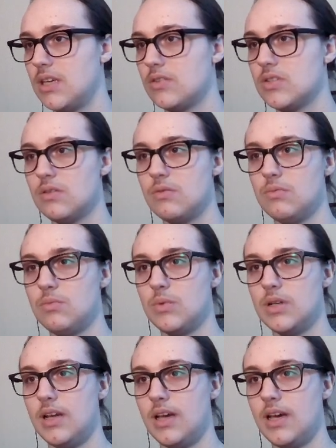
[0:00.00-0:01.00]
gouge out
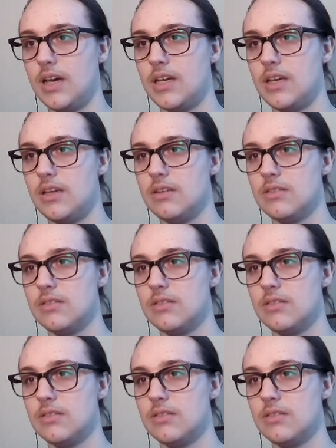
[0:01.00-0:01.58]
one eye